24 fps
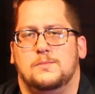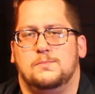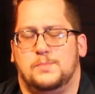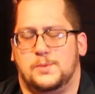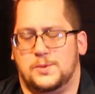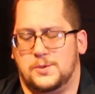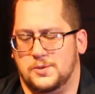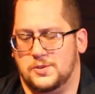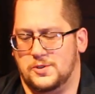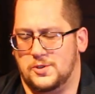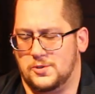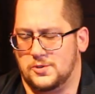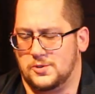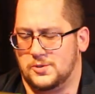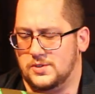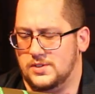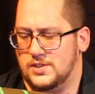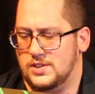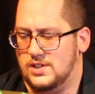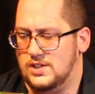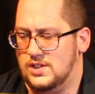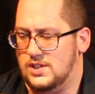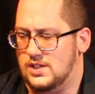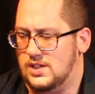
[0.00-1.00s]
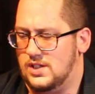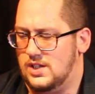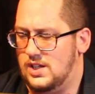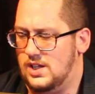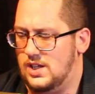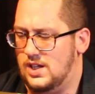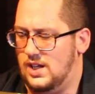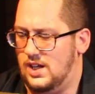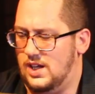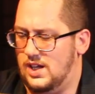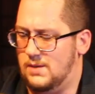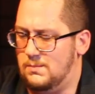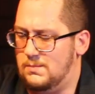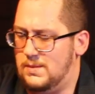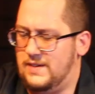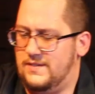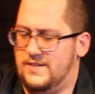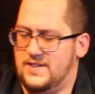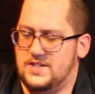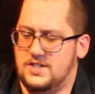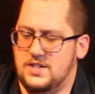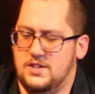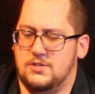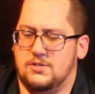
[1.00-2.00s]
pool noodle and
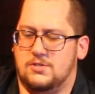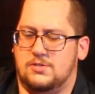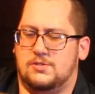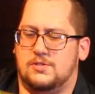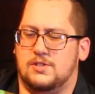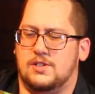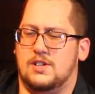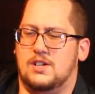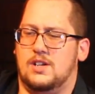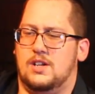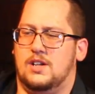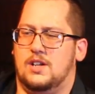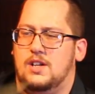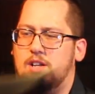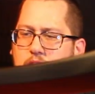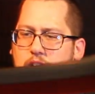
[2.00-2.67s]
PVC core.